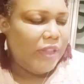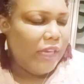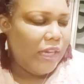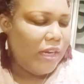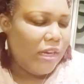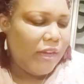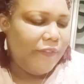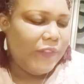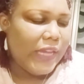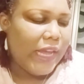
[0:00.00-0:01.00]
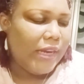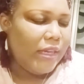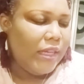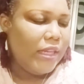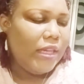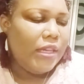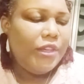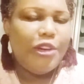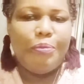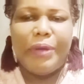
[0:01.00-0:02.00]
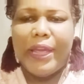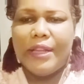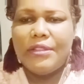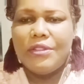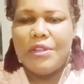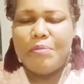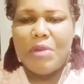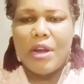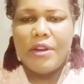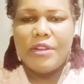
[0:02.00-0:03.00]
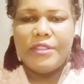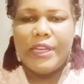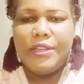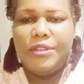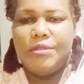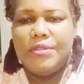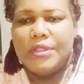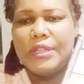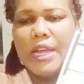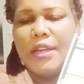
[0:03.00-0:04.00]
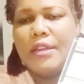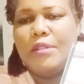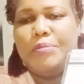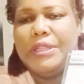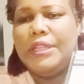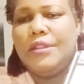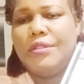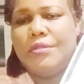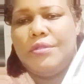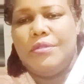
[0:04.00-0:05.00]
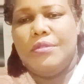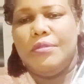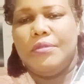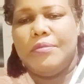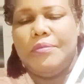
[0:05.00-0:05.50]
thick enough that your pens or your markers that you use are not going to bleed through.